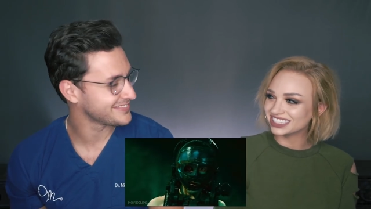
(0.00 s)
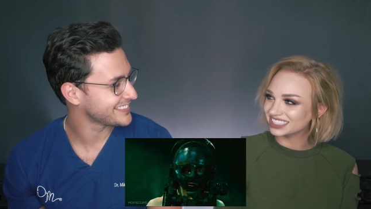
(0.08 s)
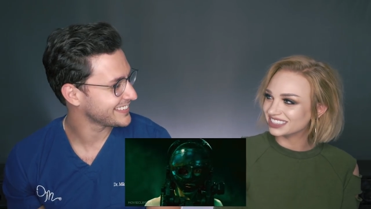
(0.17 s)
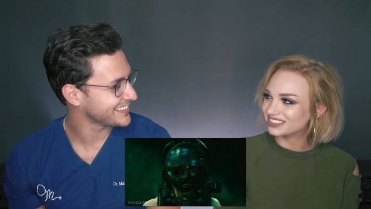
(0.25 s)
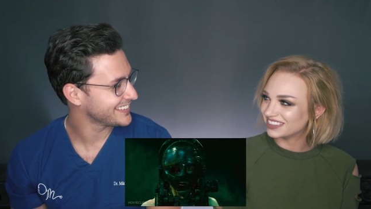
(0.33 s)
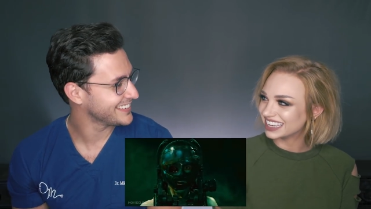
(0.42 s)

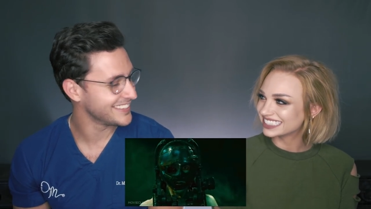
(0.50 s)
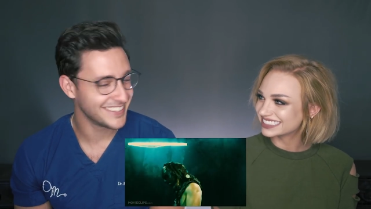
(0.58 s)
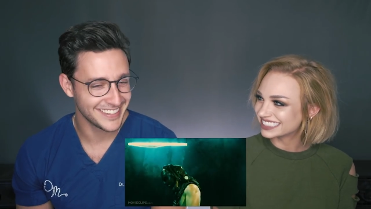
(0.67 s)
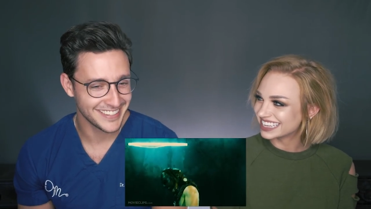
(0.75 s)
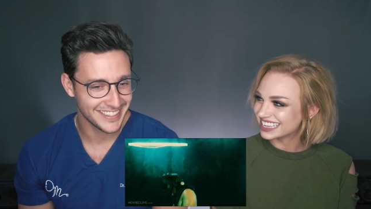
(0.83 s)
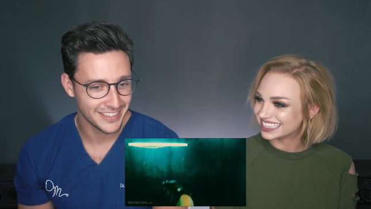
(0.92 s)
Speaker 1: good fake
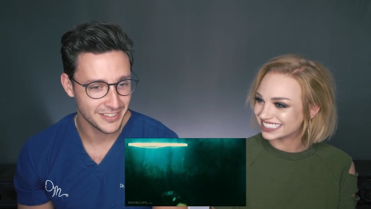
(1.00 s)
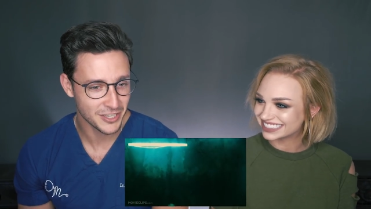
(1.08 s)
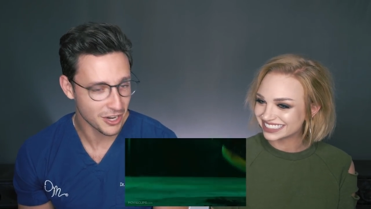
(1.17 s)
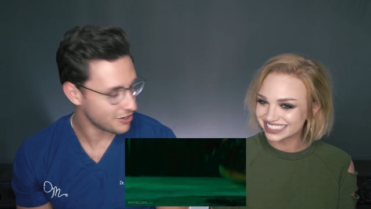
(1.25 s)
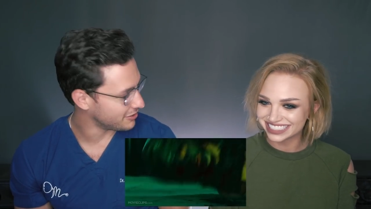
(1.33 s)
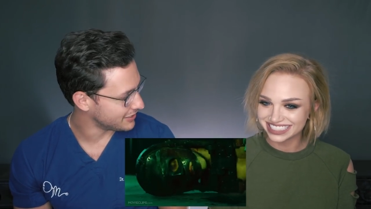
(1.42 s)
sneeze.
Speaker 2: No,
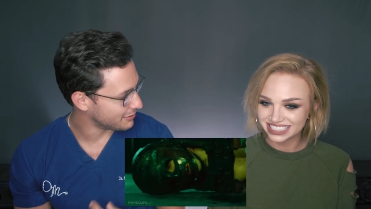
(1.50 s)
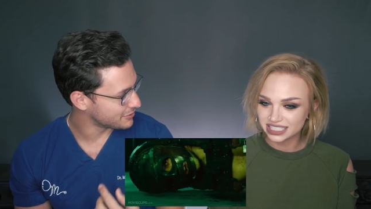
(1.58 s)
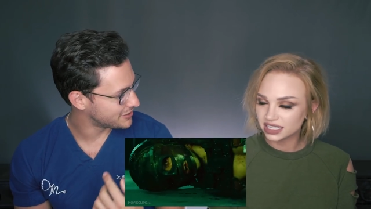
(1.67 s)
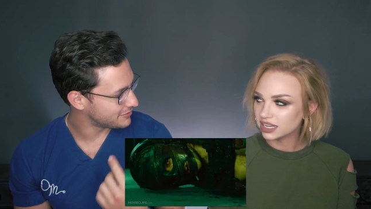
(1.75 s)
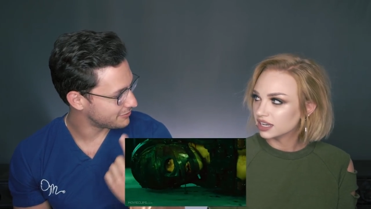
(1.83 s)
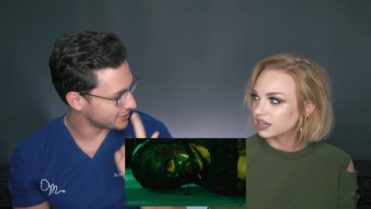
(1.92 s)
no, no. That
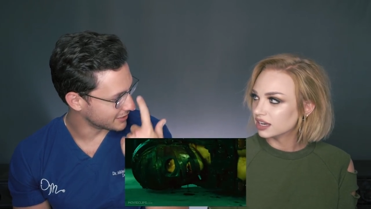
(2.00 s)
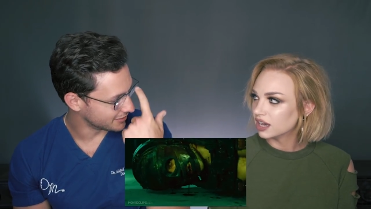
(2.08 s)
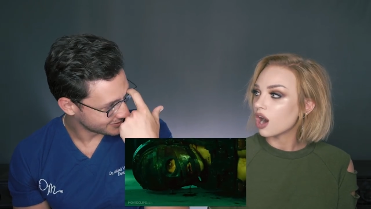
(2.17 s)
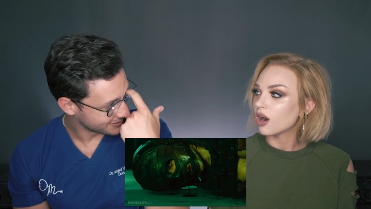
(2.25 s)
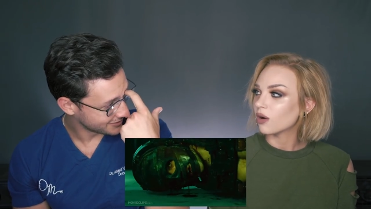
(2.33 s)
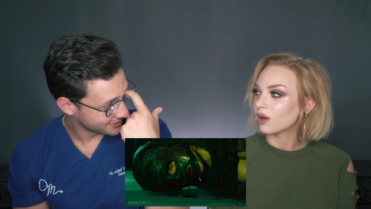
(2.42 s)
was real.
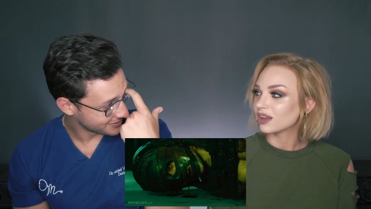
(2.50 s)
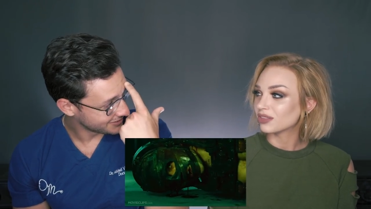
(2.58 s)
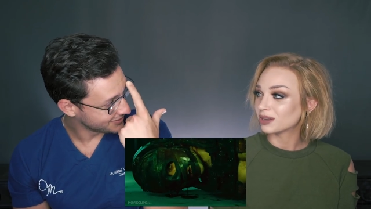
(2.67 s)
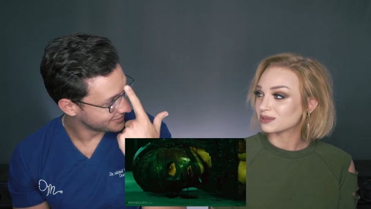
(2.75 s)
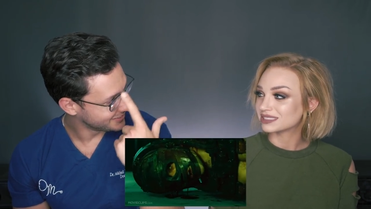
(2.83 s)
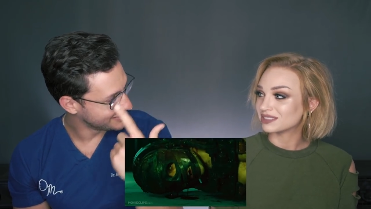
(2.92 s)
Speaker 1: Oh, I thought
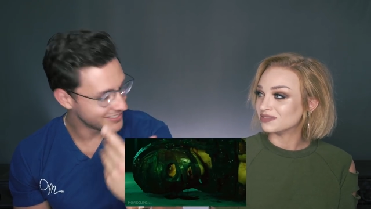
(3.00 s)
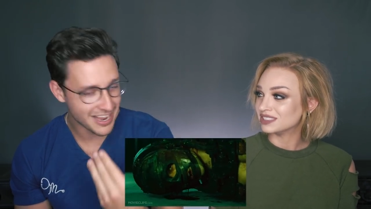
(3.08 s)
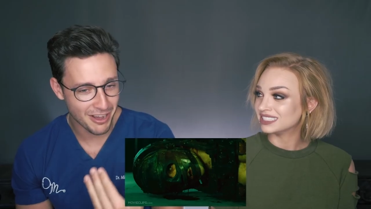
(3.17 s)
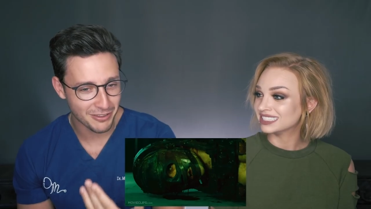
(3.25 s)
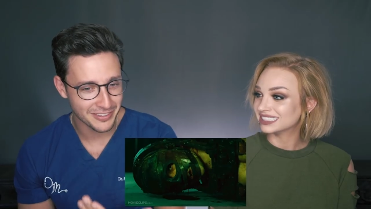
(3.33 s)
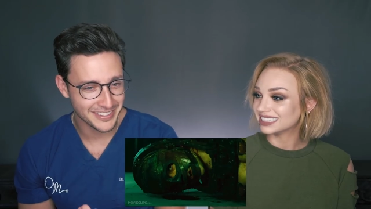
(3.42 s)
it was
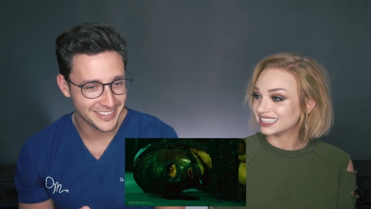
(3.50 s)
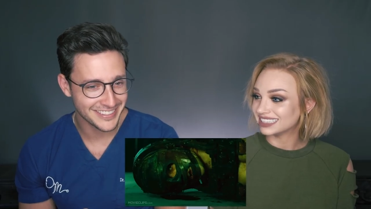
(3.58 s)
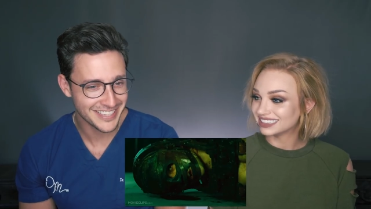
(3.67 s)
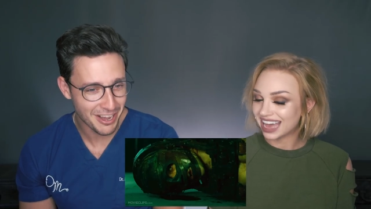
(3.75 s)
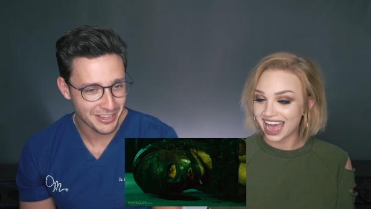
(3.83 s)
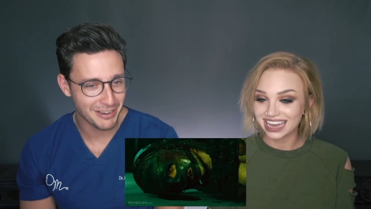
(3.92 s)
Speaker 2: conveniently acted.
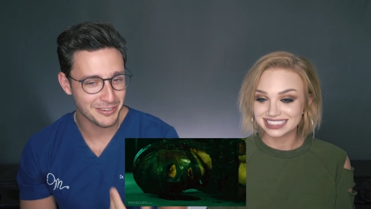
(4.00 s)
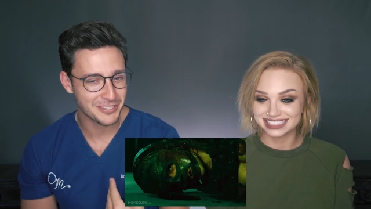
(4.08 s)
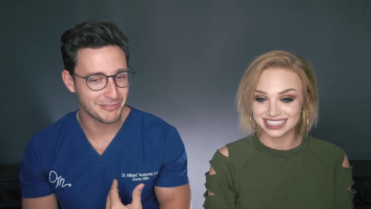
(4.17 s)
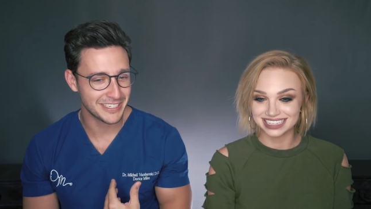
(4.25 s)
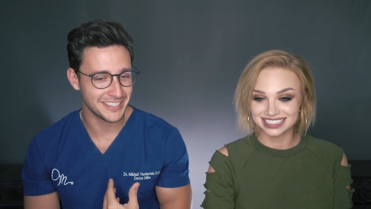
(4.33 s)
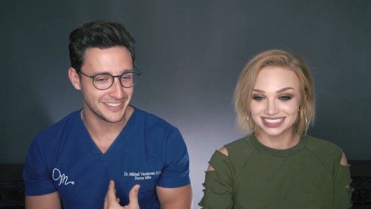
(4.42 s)
That was
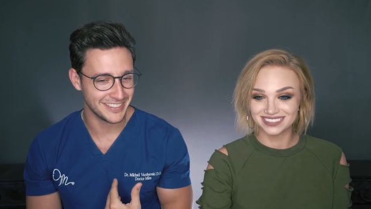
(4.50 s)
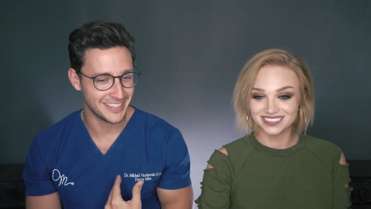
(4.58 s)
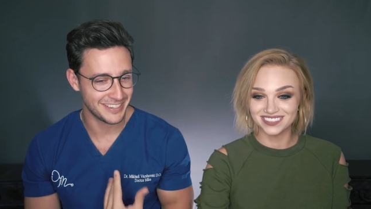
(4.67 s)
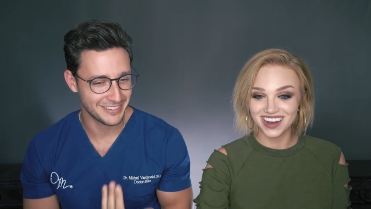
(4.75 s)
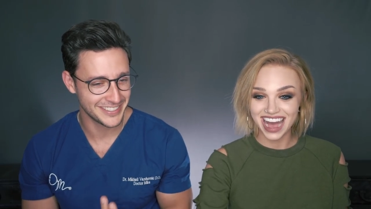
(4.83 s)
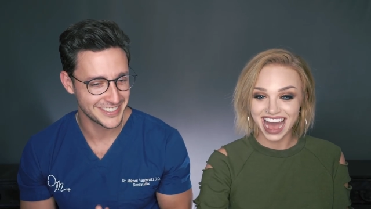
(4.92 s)
real.
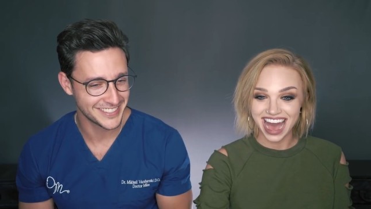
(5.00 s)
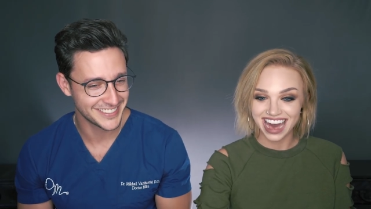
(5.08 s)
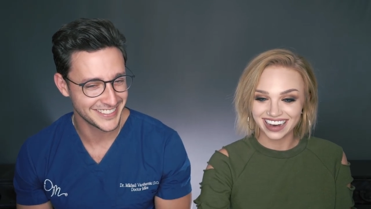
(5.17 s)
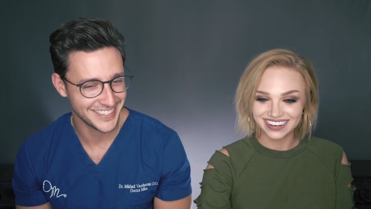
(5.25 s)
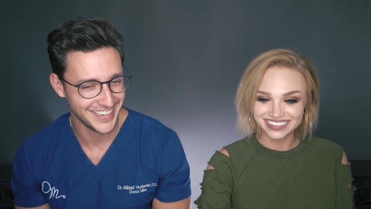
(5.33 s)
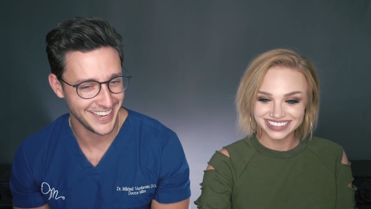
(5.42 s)

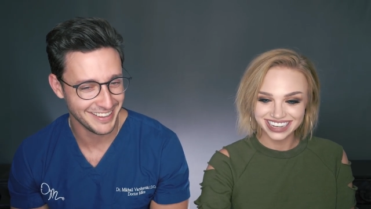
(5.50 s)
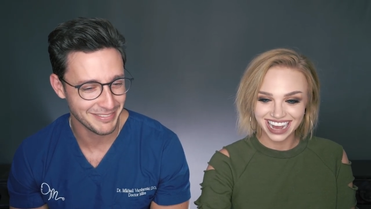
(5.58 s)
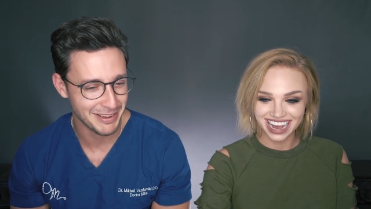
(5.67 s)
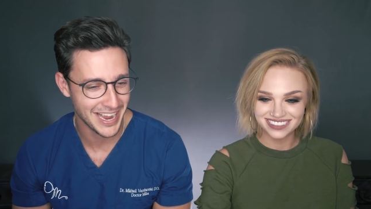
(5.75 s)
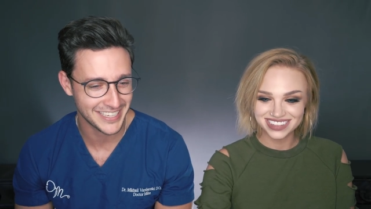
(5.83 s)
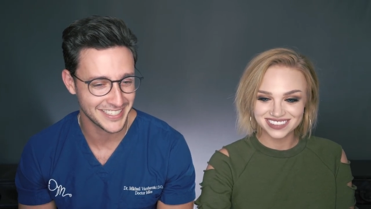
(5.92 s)
Wow. Yeah, but
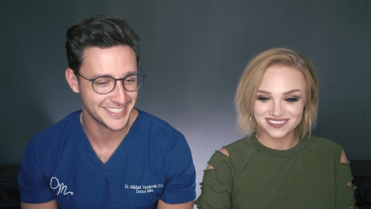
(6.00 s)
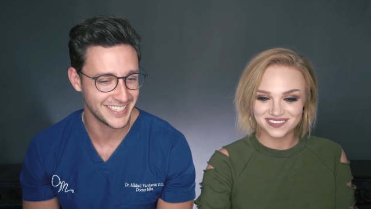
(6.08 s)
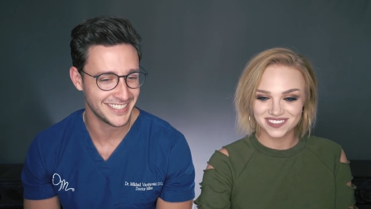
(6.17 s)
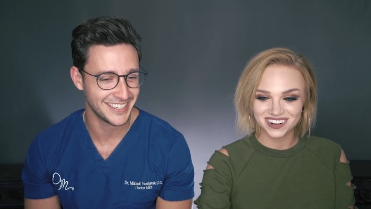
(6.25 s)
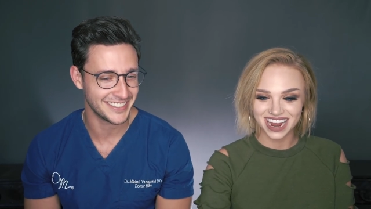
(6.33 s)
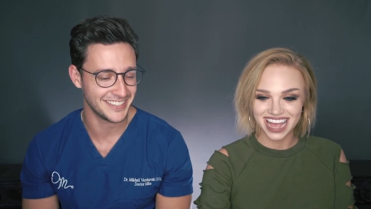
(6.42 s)
I think it's not
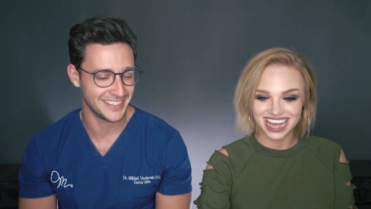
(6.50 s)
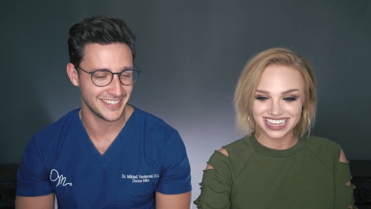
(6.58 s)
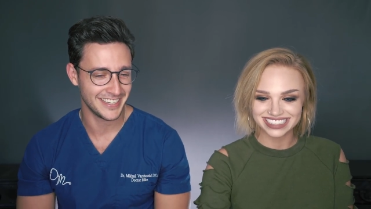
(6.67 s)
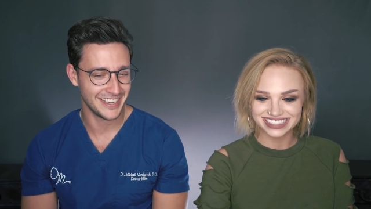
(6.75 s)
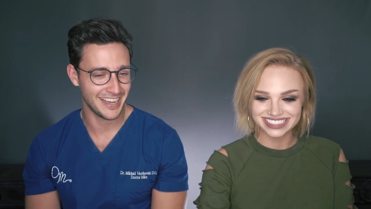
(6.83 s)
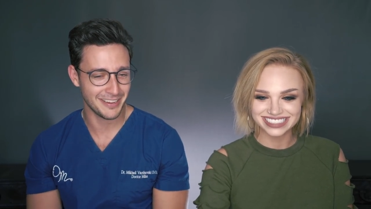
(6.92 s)
that
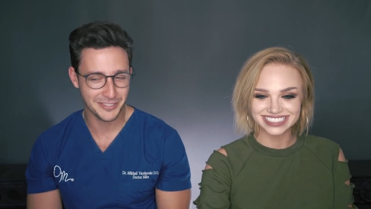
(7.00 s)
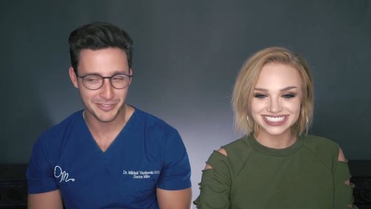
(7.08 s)
good. I